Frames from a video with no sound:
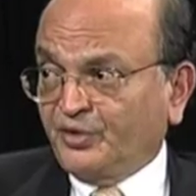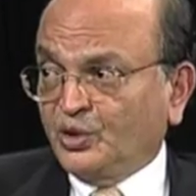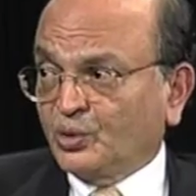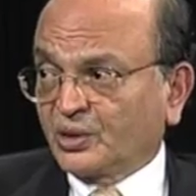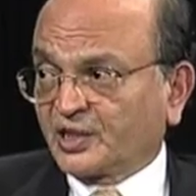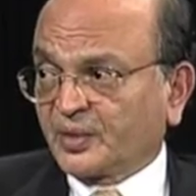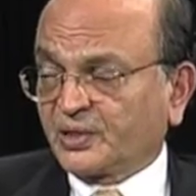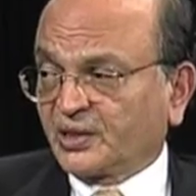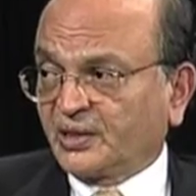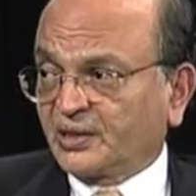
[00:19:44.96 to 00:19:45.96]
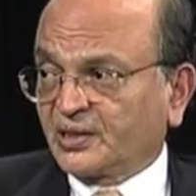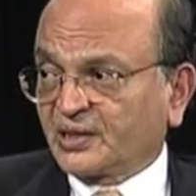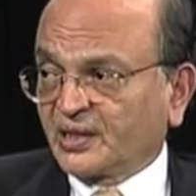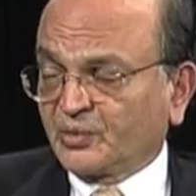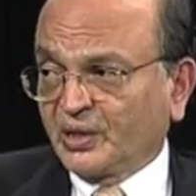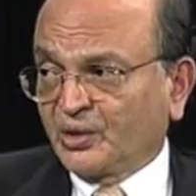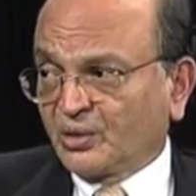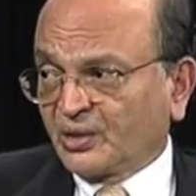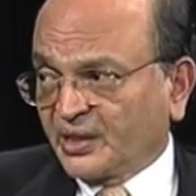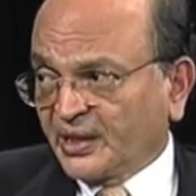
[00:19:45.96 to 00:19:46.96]
view on subsidies is that we are
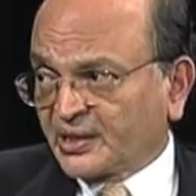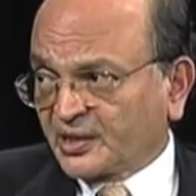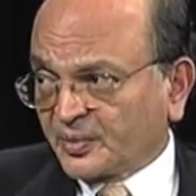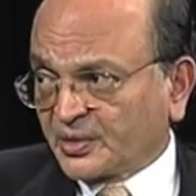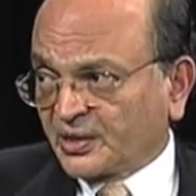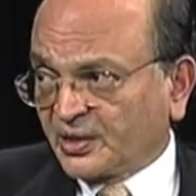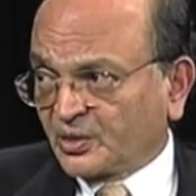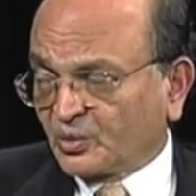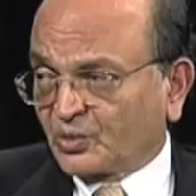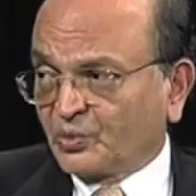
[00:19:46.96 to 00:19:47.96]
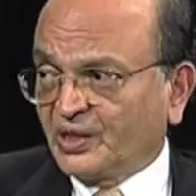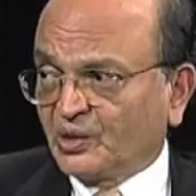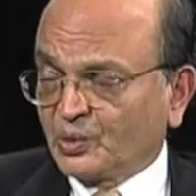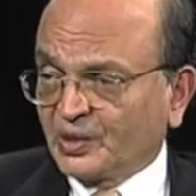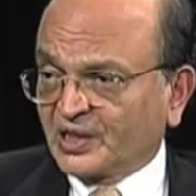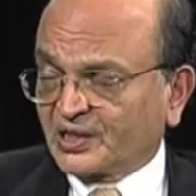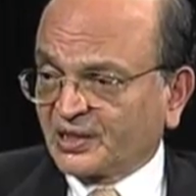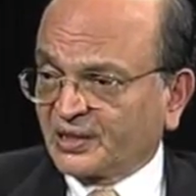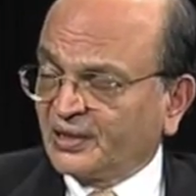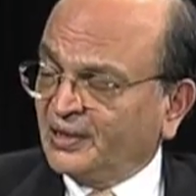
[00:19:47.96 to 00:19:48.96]
not against subsidies. What we always
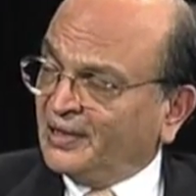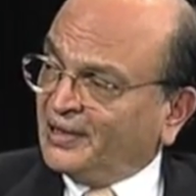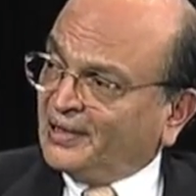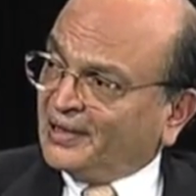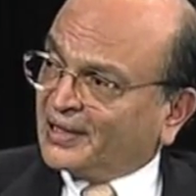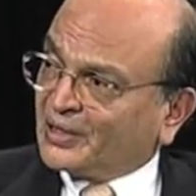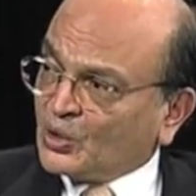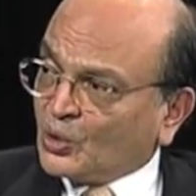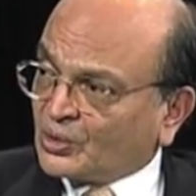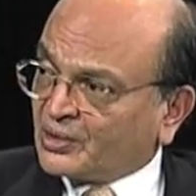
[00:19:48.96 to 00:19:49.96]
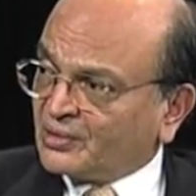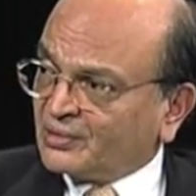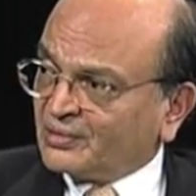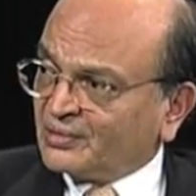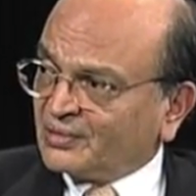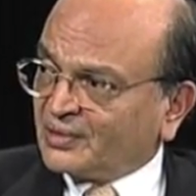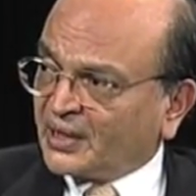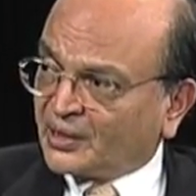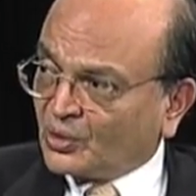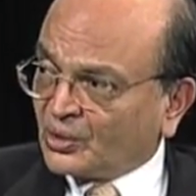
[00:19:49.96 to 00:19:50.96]
uh, uh, note
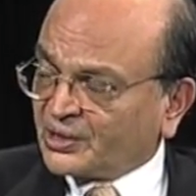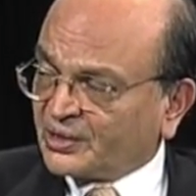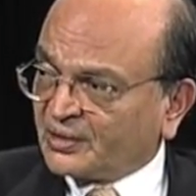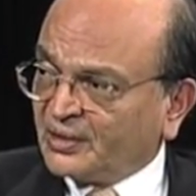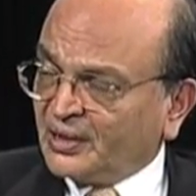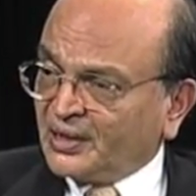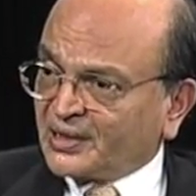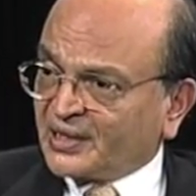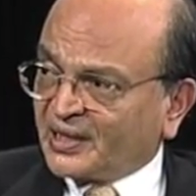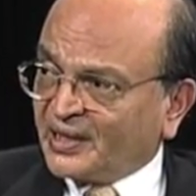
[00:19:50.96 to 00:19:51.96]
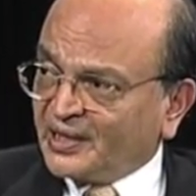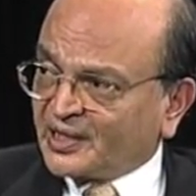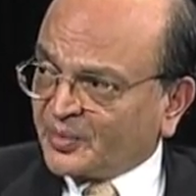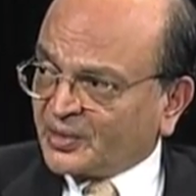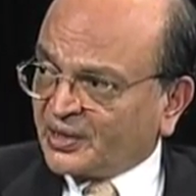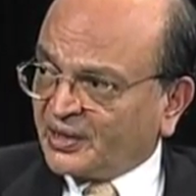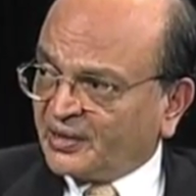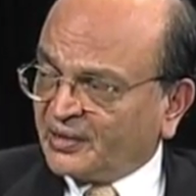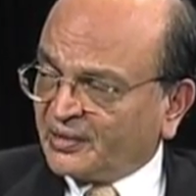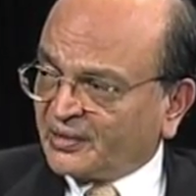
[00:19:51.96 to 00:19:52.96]
and caution is that any
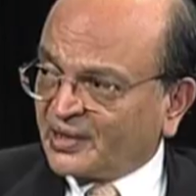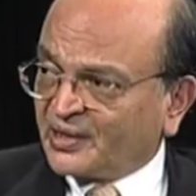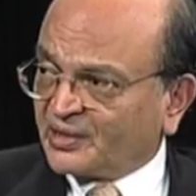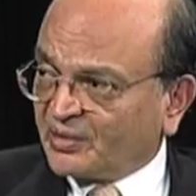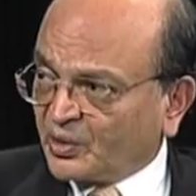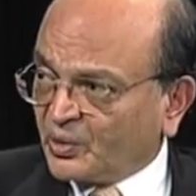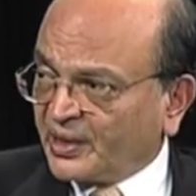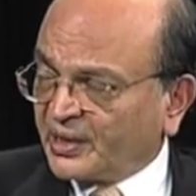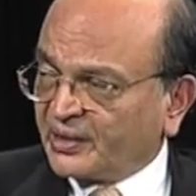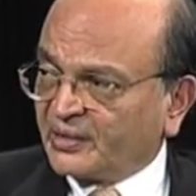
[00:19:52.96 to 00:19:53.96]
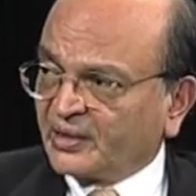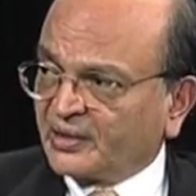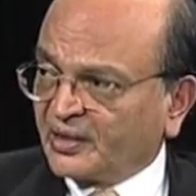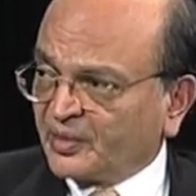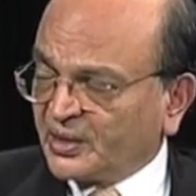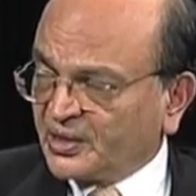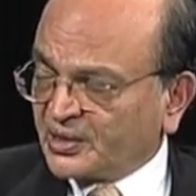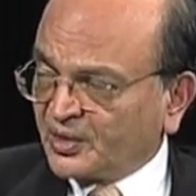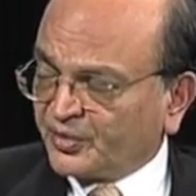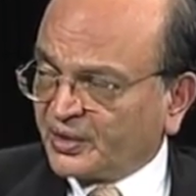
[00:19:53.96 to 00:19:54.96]
subsidy that is required that can be
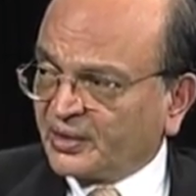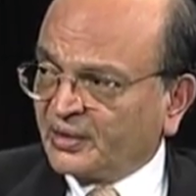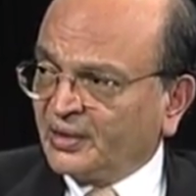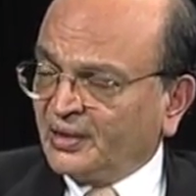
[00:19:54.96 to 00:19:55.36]
justified